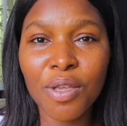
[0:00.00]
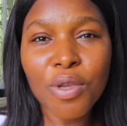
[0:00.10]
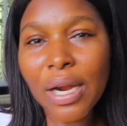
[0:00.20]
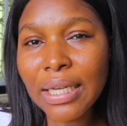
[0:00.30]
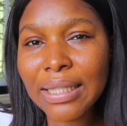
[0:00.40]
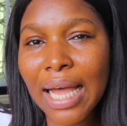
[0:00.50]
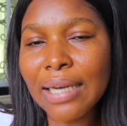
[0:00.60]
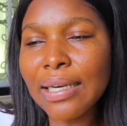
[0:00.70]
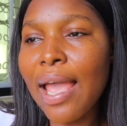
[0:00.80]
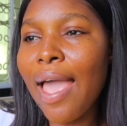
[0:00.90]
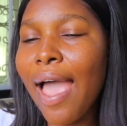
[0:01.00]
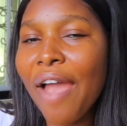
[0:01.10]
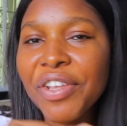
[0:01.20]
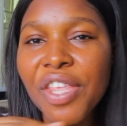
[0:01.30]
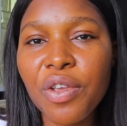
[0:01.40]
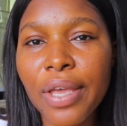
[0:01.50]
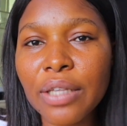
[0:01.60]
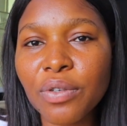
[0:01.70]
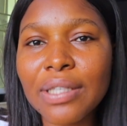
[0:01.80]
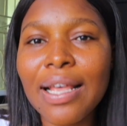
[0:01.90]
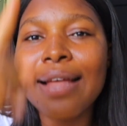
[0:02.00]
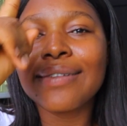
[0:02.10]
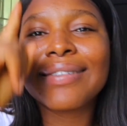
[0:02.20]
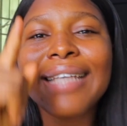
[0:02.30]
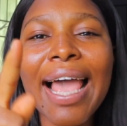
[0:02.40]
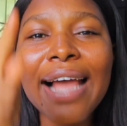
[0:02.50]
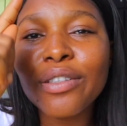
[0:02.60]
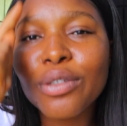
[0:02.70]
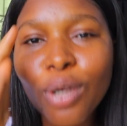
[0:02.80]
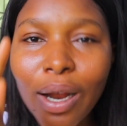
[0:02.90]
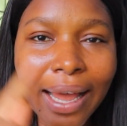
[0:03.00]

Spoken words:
You understand? Everything you care to eat. $10.